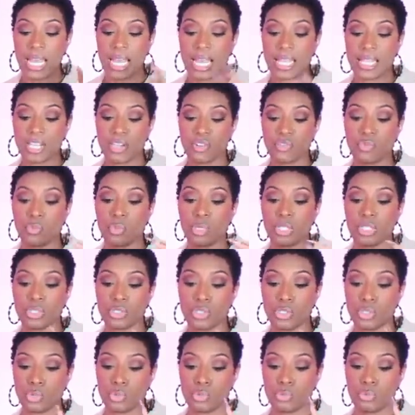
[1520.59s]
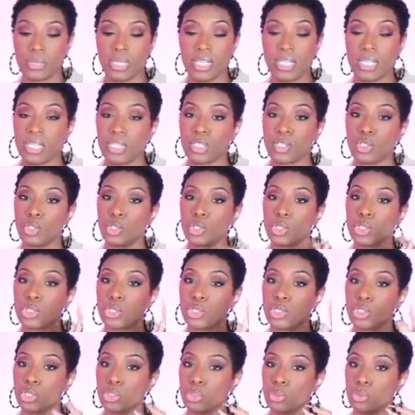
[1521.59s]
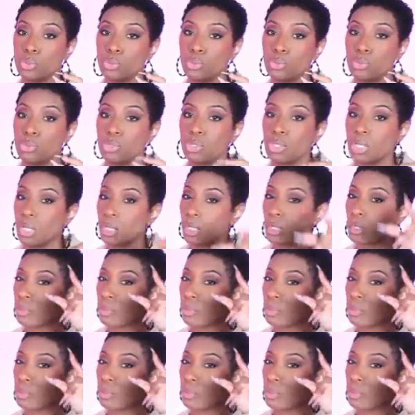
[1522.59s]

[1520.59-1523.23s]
And then if we zoom in on her shoes